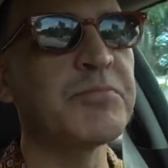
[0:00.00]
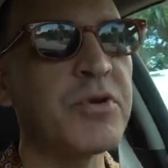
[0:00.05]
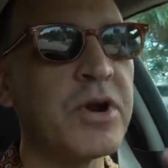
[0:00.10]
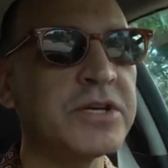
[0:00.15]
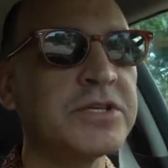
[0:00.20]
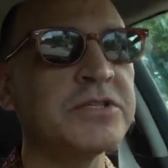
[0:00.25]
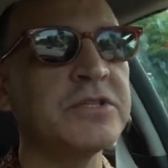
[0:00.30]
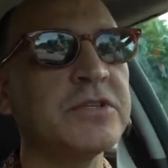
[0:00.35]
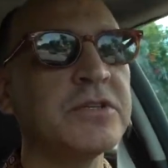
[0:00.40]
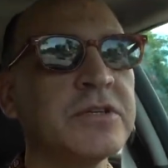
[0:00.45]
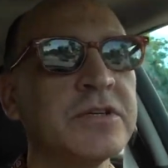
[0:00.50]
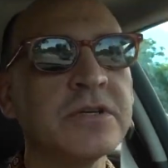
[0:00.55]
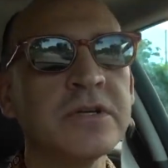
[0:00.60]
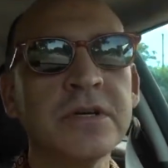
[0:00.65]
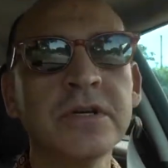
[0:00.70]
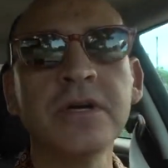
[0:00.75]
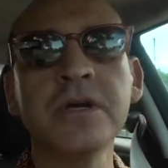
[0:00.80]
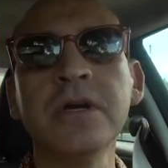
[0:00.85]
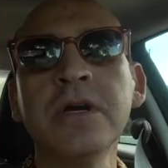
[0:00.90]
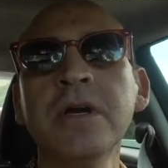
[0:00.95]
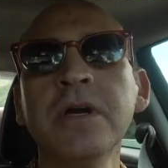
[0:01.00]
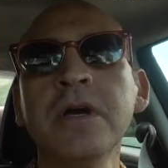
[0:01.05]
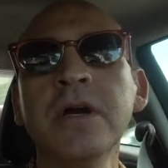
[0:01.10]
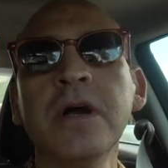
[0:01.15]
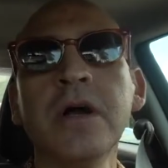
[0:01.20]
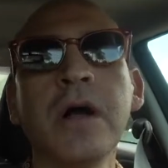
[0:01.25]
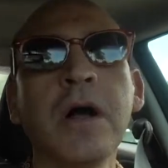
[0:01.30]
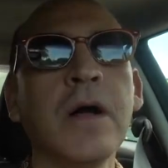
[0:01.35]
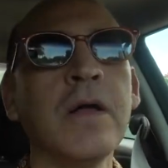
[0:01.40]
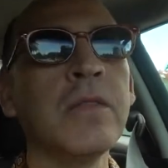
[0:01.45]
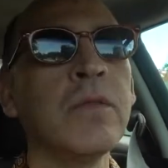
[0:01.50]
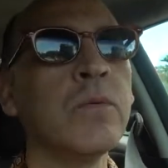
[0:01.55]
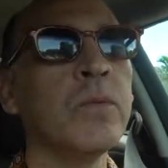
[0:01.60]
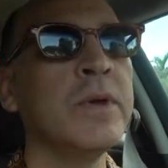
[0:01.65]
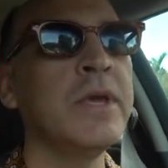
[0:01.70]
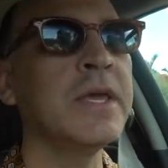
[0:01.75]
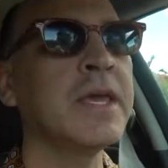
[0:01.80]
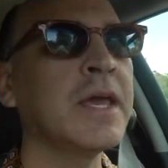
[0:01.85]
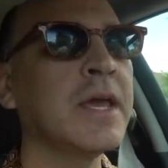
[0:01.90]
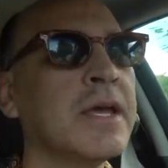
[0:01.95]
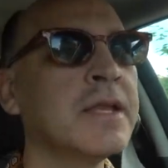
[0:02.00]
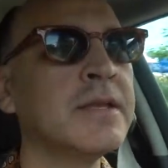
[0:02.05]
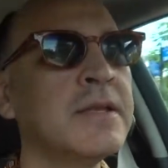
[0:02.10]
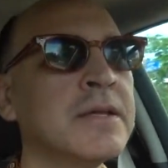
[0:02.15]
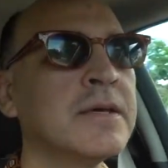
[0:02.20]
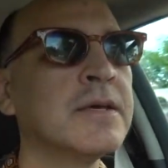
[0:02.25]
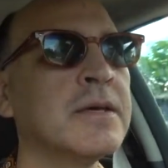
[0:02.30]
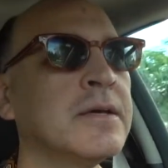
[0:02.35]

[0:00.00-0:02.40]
pressure on the weekend.